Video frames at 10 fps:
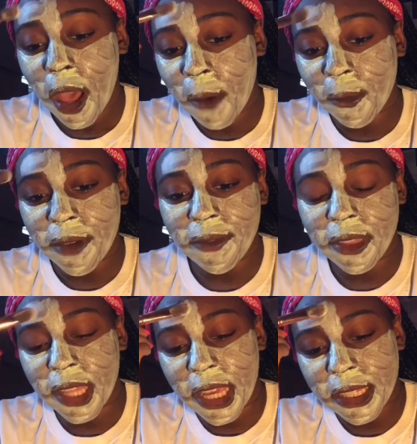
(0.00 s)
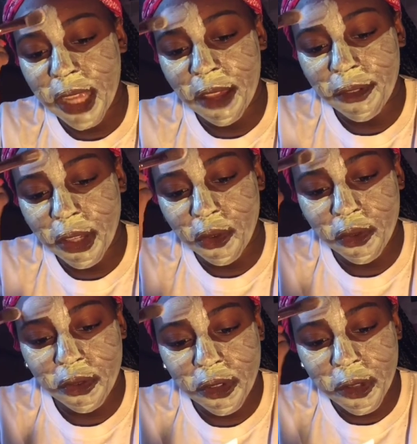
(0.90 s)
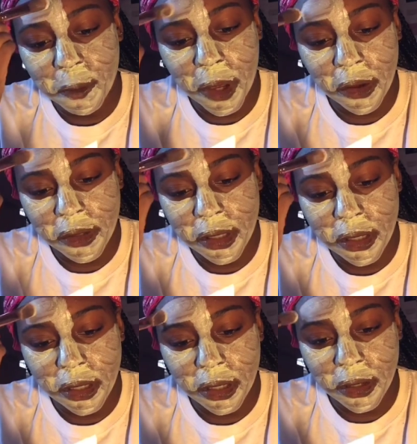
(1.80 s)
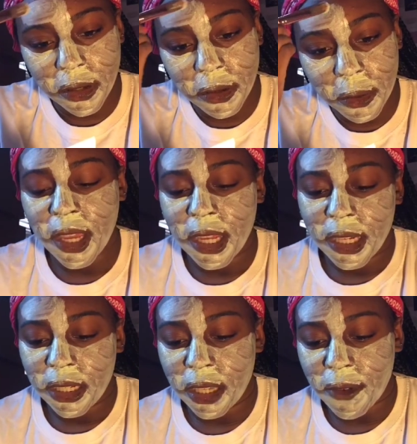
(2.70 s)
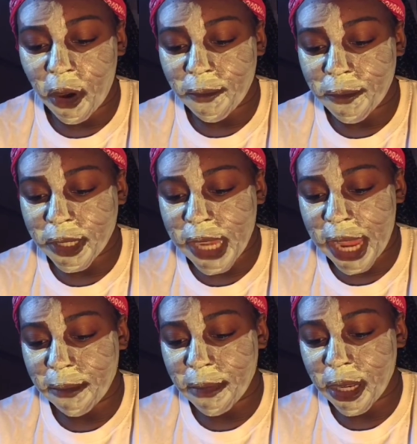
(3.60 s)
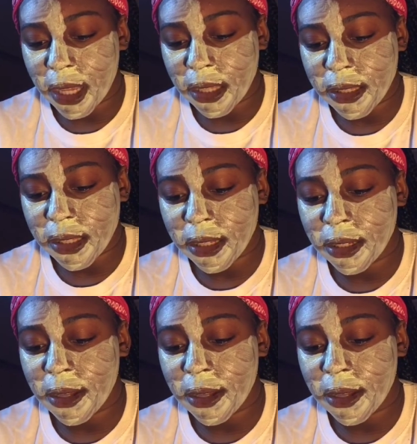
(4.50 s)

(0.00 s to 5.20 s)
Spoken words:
And with this, I think you're supposed to leave it on for 10 minutes.